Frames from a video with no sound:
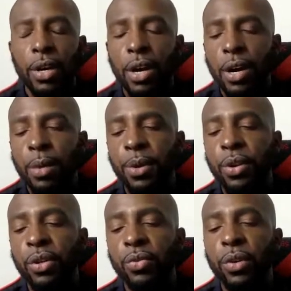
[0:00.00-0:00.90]
You can
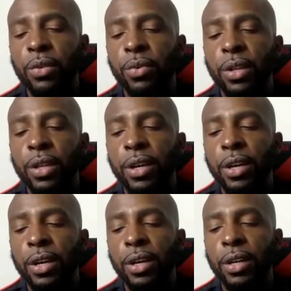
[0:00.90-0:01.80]
do this with
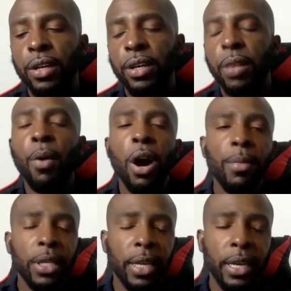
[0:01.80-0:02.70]
an
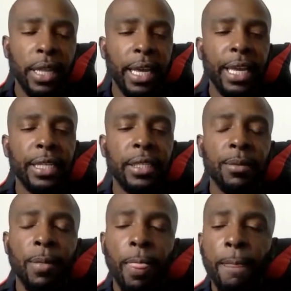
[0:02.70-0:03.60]
apartment. And the thing is,
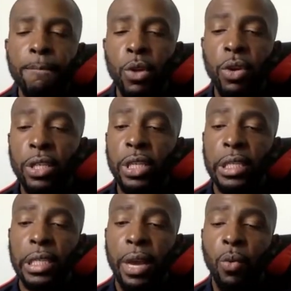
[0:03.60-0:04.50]
you could
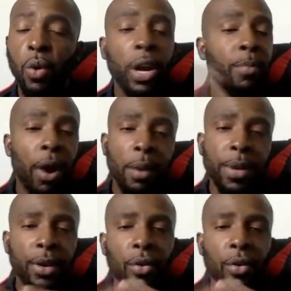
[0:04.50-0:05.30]
just get one apartment,